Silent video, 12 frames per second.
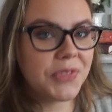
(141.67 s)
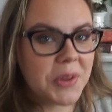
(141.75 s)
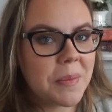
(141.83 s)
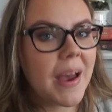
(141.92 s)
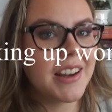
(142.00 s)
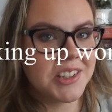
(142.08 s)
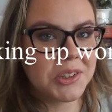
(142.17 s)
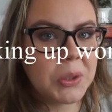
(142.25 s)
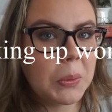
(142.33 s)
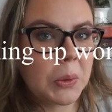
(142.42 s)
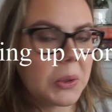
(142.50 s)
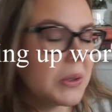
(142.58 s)
the
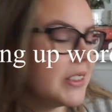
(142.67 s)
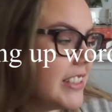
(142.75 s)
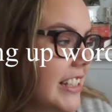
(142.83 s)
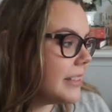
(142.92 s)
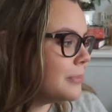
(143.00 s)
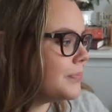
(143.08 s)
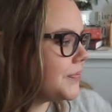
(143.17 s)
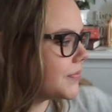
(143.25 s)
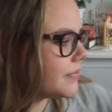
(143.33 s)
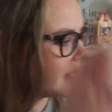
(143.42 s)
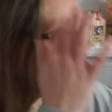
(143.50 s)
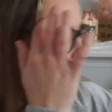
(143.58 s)
magical worldy.
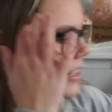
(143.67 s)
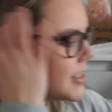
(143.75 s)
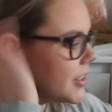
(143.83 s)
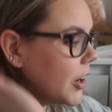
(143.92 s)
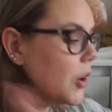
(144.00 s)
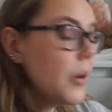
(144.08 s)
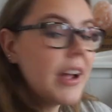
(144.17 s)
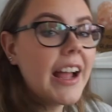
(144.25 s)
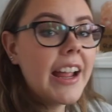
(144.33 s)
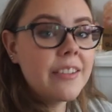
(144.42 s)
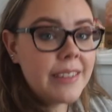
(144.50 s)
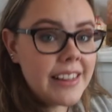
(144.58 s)
So I
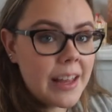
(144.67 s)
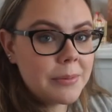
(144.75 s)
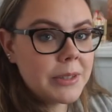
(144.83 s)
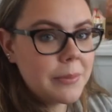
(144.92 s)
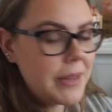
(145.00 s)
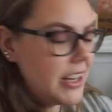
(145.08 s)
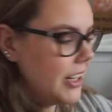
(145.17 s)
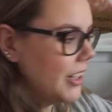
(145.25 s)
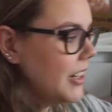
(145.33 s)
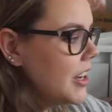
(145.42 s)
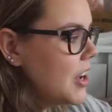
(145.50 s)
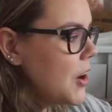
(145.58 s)
have my laptop
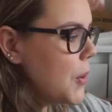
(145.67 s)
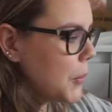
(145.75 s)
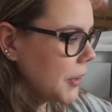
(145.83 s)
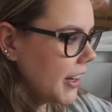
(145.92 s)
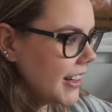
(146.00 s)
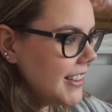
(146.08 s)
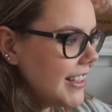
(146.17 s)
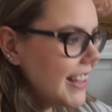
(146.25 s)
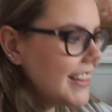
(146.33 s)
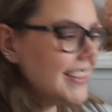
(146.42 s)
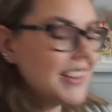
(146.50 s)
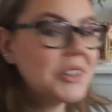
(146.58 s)
here. We're gonna
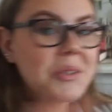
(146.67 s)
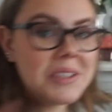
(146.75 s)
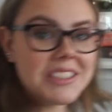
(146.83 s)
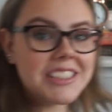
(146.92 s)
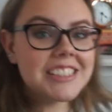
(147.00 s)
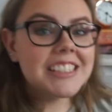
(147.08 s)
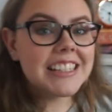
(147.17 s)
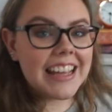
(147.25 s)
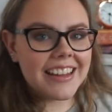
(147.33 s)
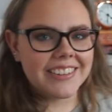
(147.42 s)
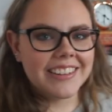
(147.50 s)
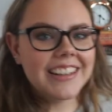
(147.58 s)
take the quizzes
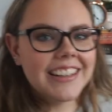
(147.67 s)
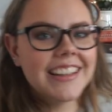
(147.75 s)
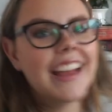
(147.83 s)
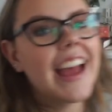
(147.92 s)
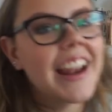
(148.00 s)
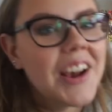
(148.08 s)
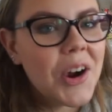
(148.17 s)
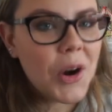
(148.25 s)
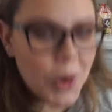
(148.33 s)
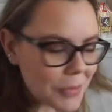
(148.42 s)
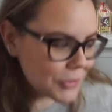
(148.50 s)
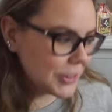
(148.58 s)
together and
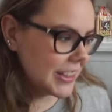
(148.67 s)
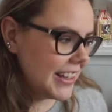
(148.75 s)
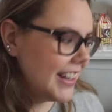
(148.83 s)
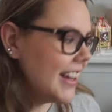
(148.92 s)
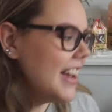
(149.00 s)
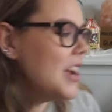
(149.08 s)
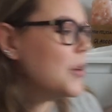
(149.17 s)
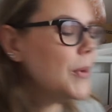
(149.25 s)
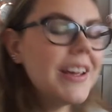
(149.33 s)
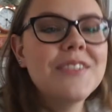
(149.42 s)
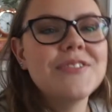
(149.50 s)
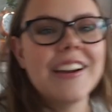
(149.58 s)
hopefully we
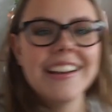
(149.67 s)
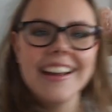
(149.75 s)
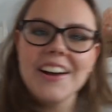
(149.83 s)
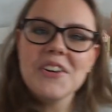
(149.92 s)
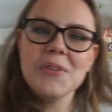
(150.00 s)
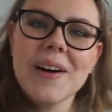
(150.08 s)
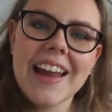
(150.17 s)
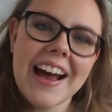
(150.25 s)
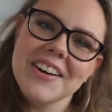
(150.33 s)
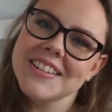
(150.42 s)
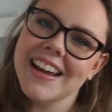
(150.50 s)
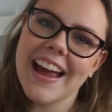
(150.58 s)
can find out what
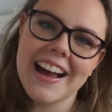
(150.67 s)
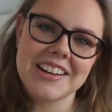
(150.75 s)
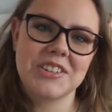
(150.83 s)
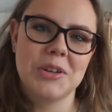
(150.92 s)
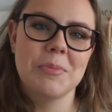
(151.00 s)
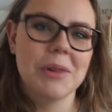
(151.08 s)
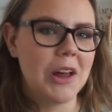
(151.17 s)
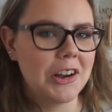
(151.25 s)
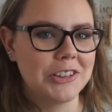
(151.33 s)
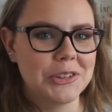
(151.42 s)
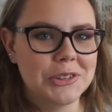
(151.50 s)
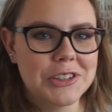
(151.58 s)
house I actually belong
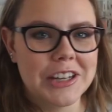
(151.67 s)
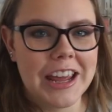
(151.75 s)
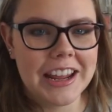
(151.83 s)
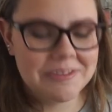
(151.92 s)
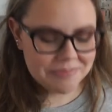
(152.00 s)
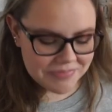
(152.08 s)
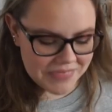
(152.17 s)
to today.